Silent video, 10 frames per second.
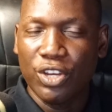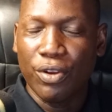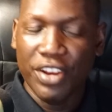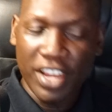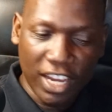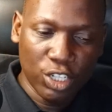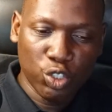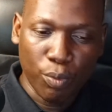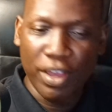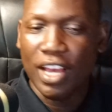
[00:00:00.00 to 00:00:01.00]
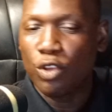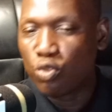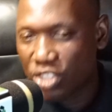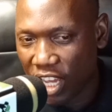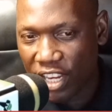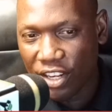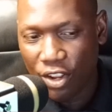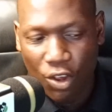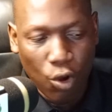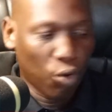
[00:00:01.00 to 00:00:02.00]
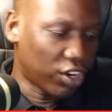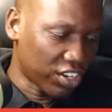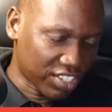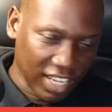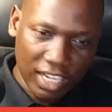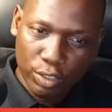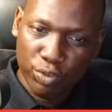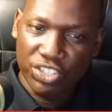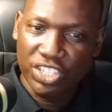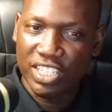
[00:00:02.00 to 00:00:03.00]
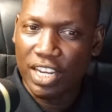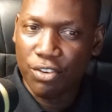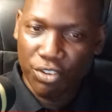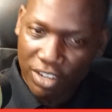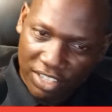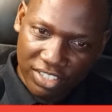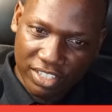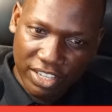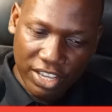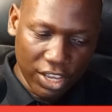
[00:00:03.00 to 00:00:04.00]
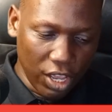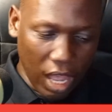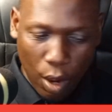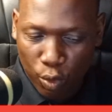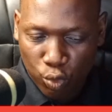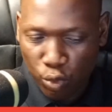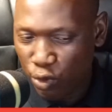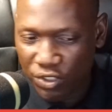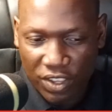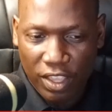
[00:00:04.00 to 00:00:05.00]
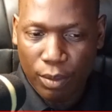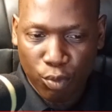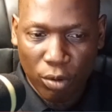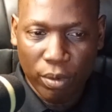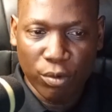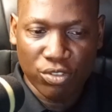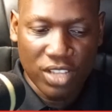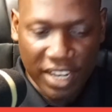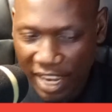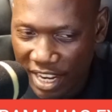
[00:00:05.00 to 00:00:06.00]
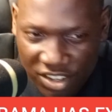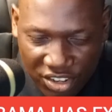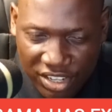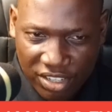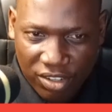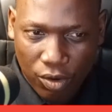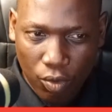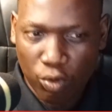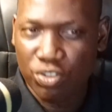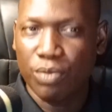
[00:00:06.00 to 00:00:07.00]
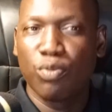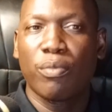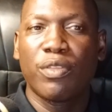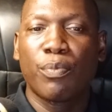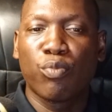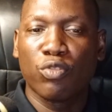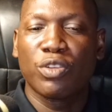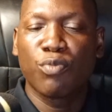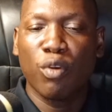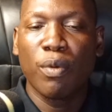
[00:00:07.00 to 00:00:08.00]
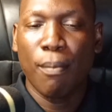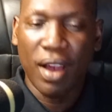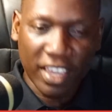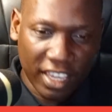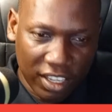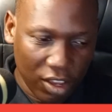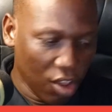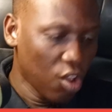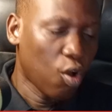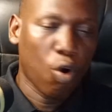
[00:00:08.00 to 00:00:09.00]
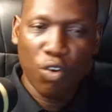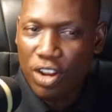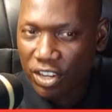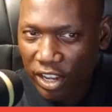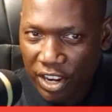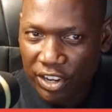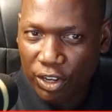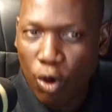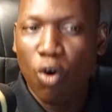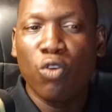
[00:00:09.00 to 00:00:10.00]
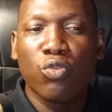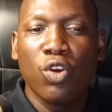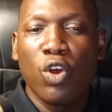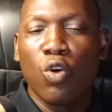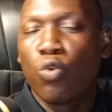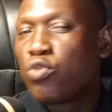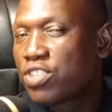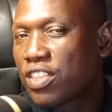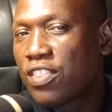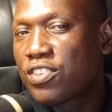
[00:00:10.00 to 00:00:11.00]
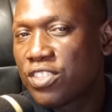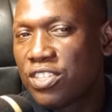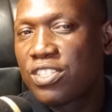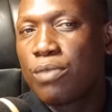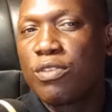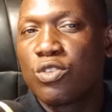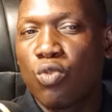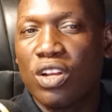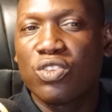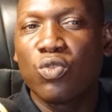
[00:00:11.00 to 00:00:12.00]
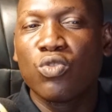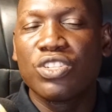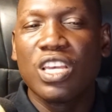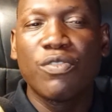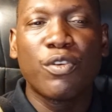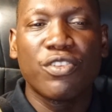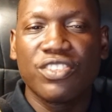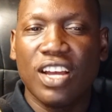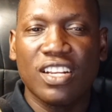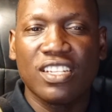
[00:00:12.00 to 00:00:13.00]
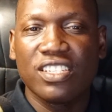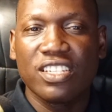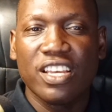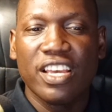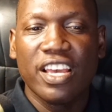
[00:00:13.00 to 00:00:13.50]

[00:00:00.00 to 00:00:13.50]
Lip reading: NEC to make a U-turn on a result which it had released? Could you say that the problem was data entry? What was the problem? Was the problem marking or data entry? Or could we say that the system is what was giving results